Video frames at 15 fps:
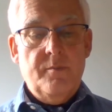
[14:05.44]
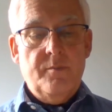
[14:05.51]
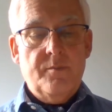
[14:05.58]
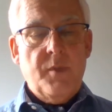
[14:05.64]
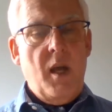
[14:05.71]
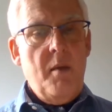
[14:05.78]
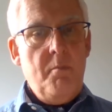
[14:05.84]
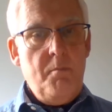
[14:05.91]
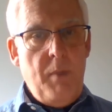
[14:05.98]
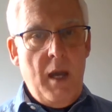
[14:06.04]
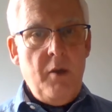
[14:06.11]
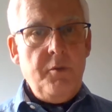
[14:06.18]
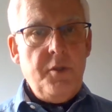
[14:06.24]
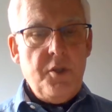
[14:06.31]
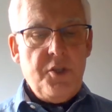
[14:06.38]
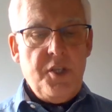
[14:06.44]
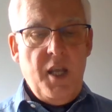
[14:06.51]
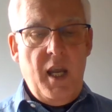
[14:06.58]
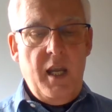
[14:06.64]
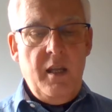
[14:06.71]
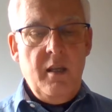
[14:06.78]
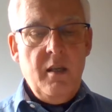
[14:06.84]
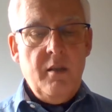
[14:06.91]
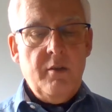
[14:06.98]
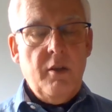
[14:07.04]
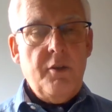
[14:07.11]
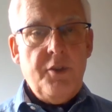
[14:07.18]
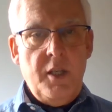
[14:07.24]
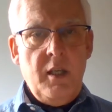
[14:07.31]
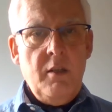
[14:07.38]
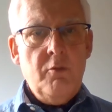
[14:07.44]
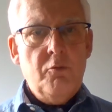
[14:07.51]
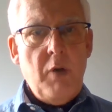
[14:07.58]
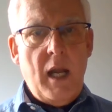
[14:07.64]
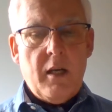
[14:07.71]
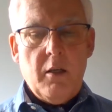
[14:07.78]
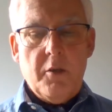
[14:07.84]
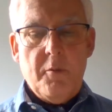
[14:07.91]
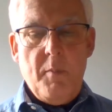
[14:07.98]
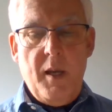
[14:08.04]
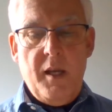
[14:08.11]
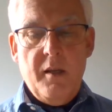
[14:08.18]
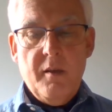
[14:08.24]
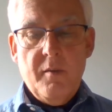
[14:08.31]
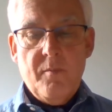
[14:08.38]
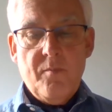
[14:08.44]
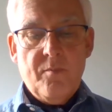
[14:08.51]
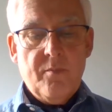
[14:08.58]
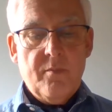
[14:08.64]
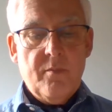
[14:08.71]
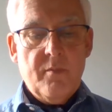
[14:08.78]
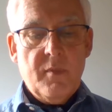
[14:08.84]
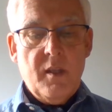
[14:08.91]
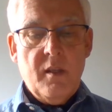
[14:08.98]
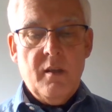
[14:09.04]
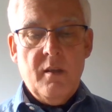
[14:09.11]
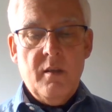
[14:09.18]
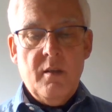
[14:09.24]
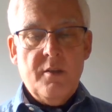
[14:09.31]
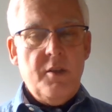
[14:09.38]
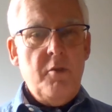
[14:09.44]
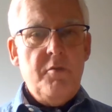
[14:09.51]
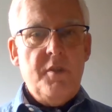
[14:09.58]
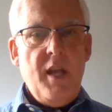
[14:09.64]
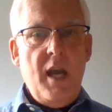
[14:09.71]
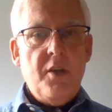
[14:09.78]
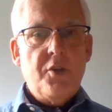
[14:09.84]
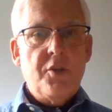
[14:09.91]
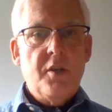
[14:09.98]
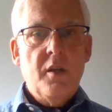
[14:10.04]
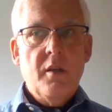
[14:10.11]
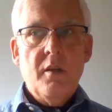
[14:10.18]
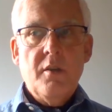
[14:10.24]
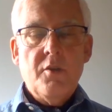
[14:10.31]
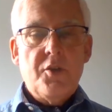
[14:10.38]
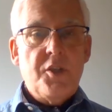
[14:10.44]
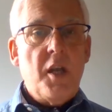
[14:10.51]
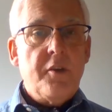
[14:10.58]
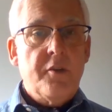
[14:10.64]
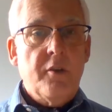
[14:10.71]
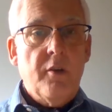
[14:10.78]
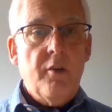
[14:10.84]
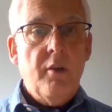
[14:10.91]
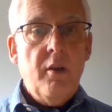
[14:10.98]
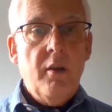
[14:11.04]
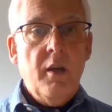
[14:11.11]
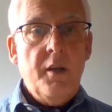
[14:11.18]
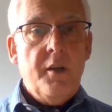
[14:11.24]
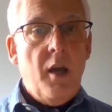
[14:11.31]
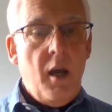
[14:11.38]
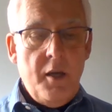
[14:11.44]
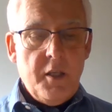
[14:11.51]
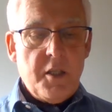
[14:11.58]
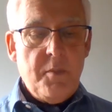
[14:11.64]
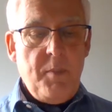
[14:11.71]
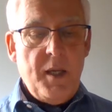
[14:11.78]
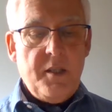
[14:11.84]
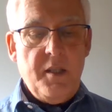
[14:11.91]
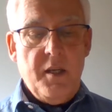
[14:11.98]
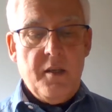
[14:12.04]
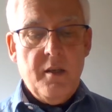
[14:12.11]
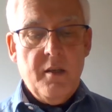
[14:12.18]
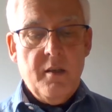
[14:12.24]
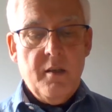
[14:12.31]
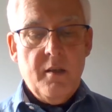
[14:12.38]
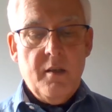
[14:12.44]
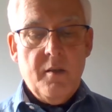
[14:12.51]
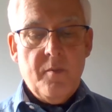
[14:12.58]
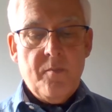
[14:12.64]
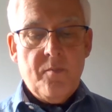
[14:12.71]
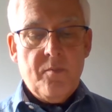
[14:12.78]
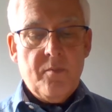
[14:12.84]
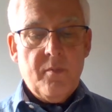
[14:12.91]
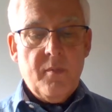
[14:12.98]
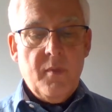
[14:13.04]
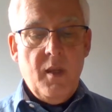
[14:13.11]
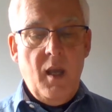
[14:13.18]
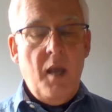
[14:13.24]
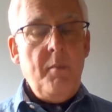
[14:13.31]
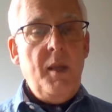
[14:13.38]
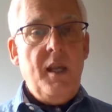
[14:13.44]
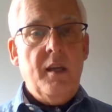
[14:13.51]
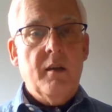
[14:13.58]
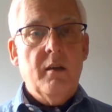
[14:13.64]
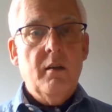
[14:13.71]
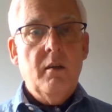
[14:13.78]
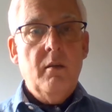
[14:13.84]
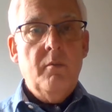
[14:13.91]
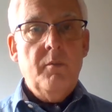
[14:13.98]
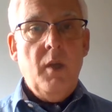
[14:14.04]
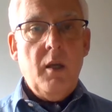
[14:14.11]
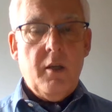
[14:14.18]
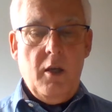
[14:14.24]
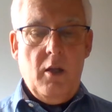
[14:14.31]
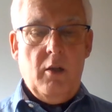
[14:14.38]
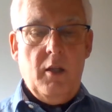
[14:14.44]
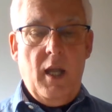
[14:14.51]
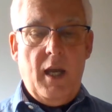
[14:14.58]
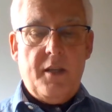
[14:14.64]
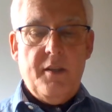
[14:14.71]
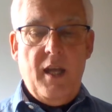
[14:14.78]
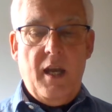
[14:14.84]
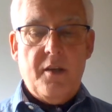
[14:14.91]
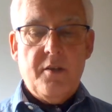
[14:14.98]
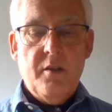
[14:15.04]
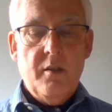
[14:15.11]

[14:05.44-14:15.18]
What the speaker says: I'm bound to say the thing rattled me. So dashed sudden and unexpected. I mean, a girl like that.